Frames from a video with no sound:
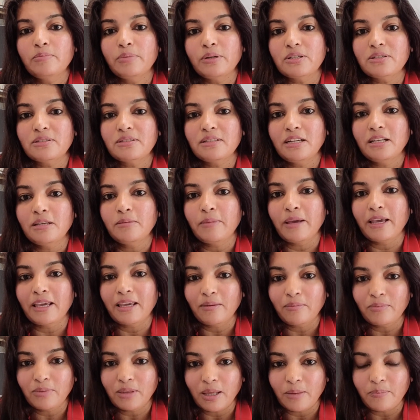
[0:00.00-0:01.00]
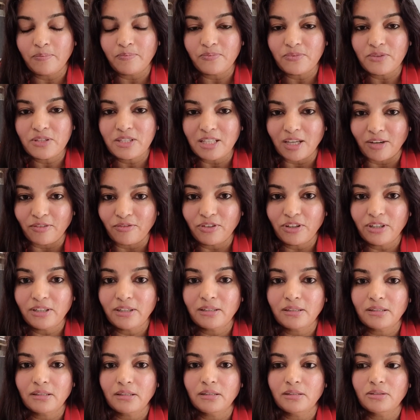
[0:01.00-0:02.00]
personally making them
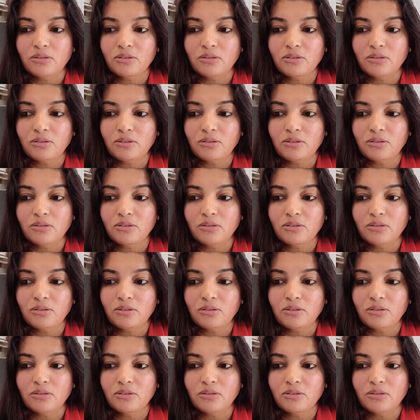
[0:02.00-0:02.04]
suffer